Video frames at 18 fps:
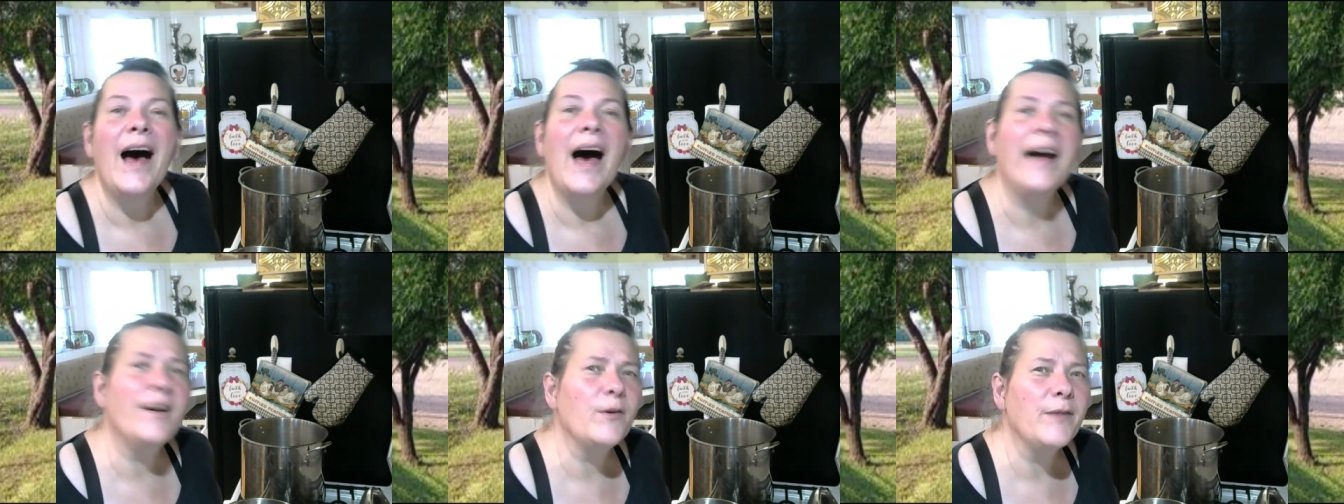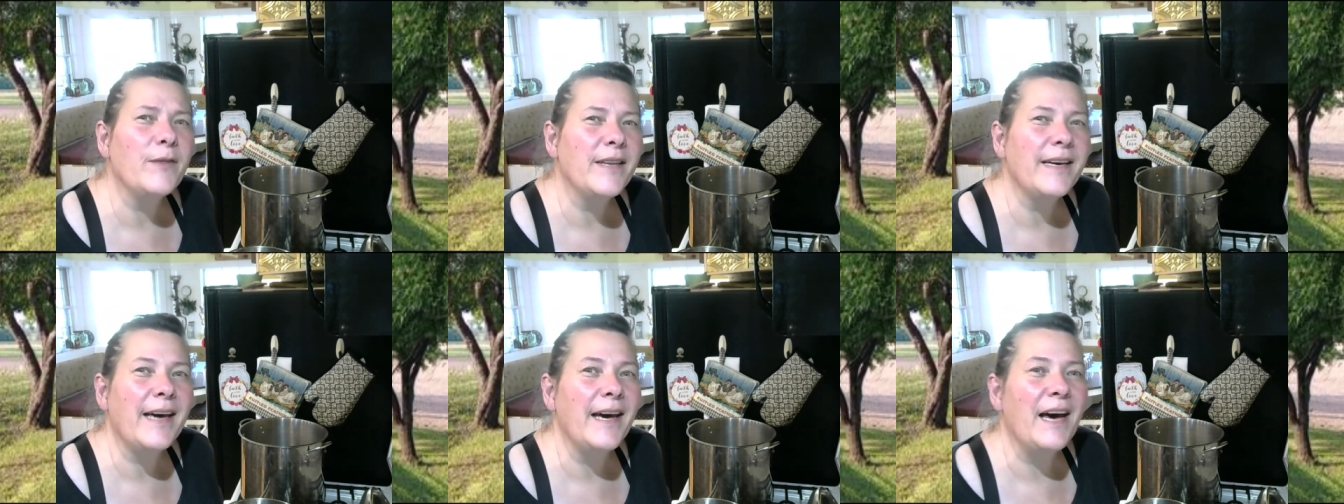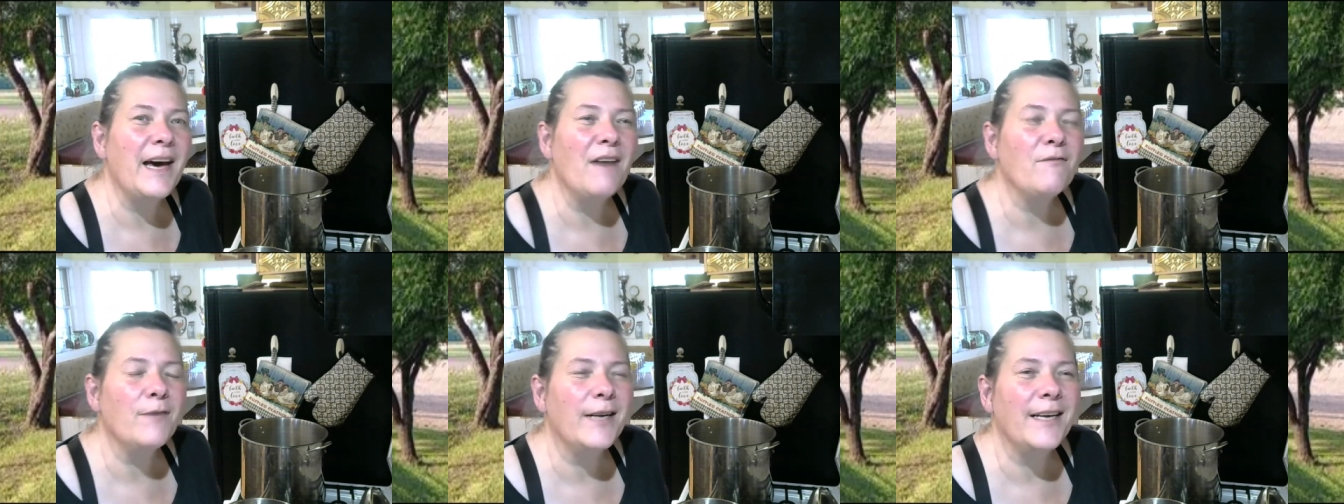I don't think I
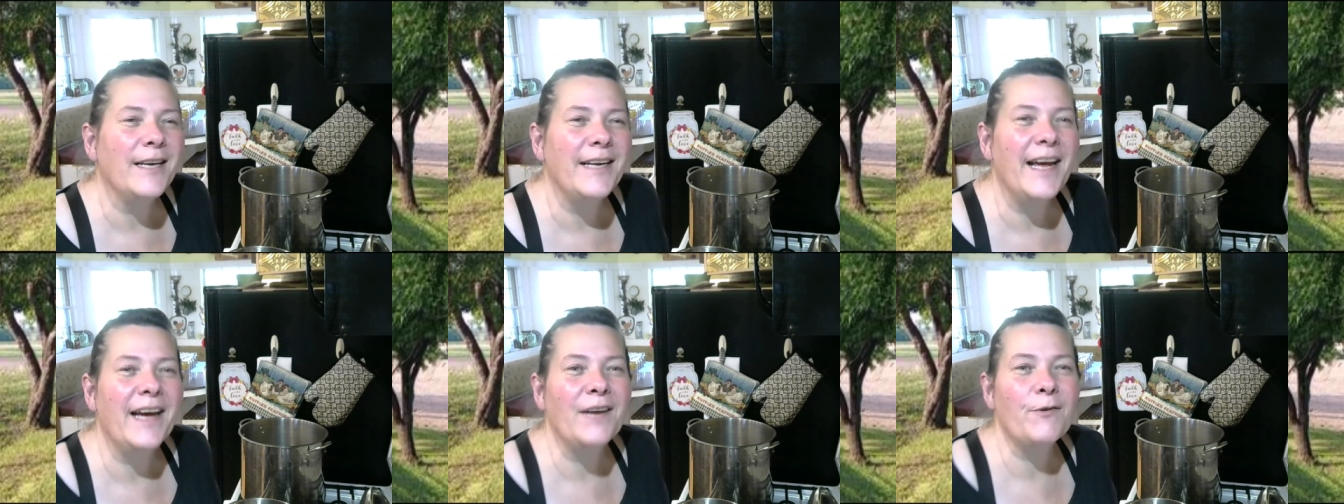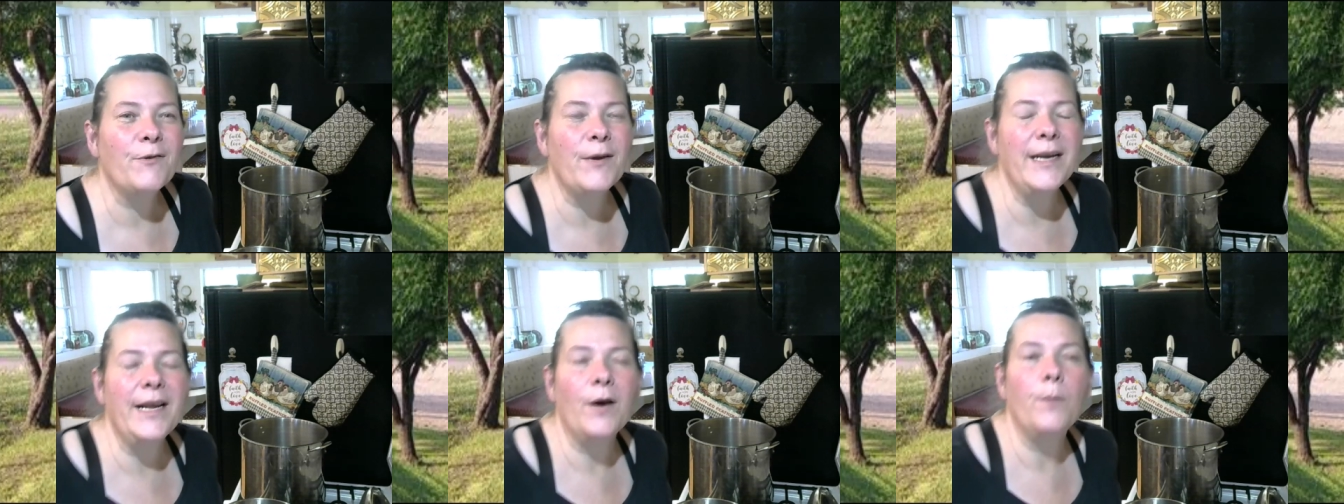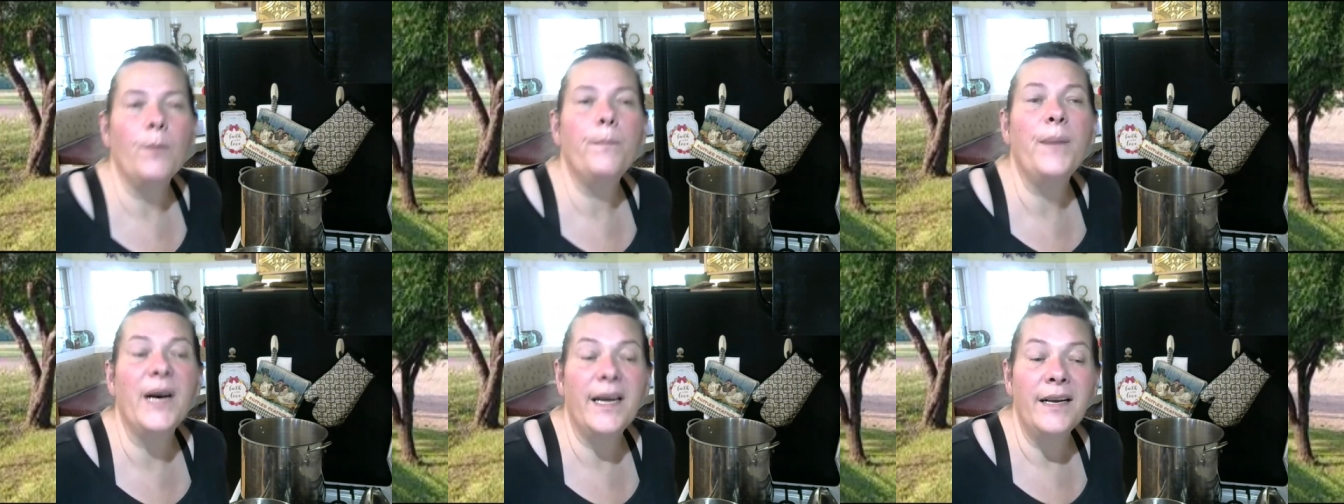have one on hand right now,
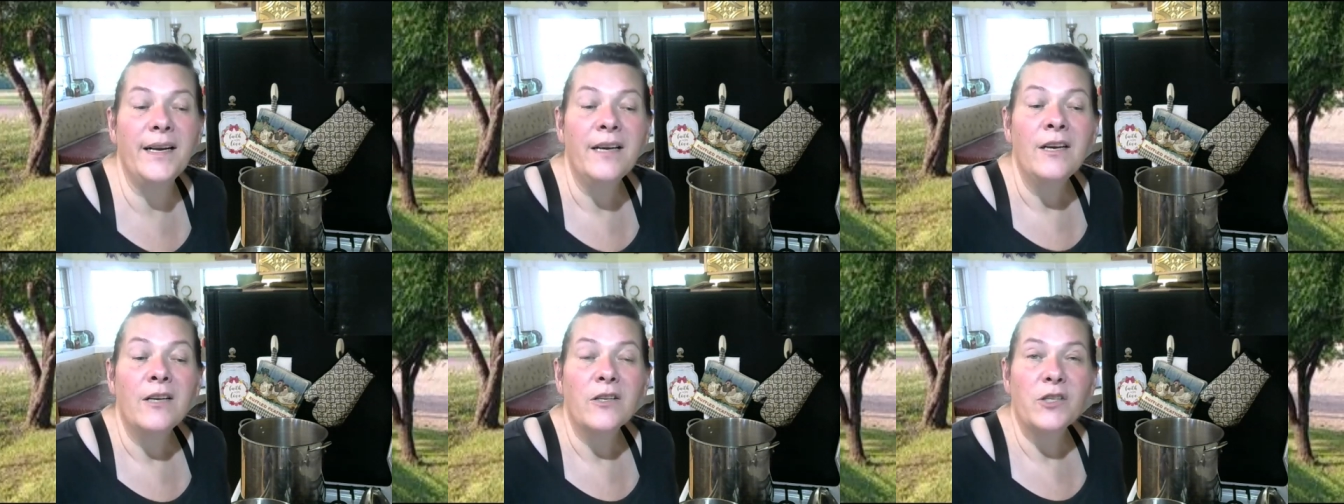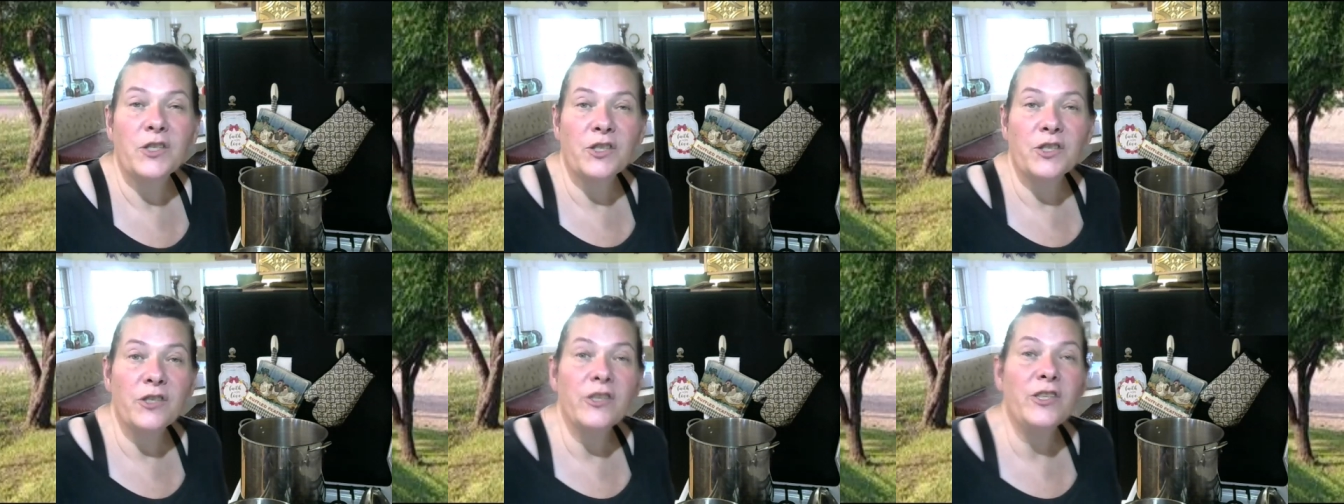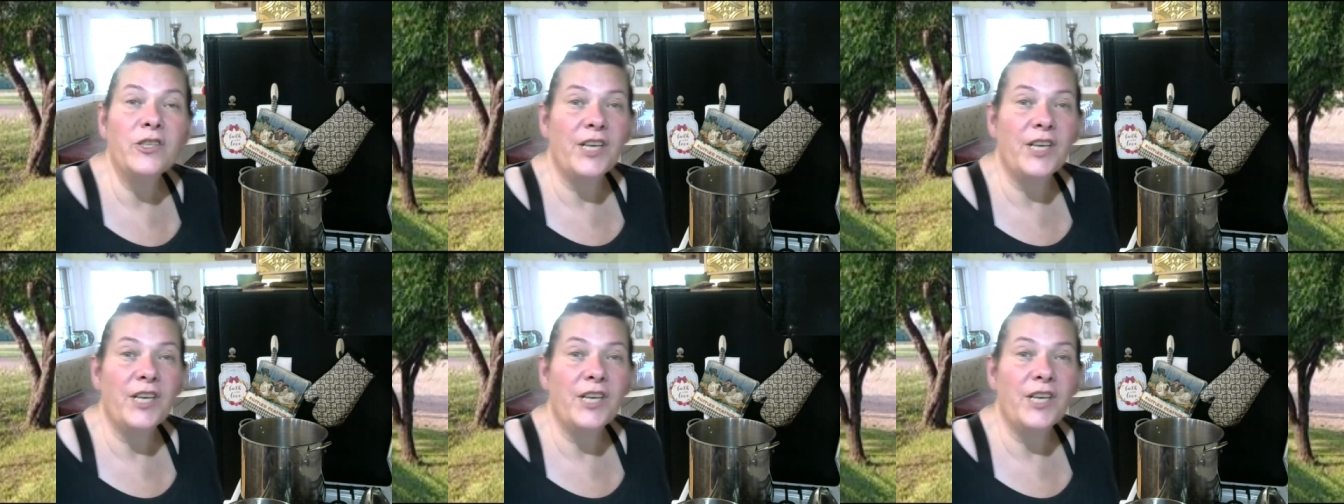but sure,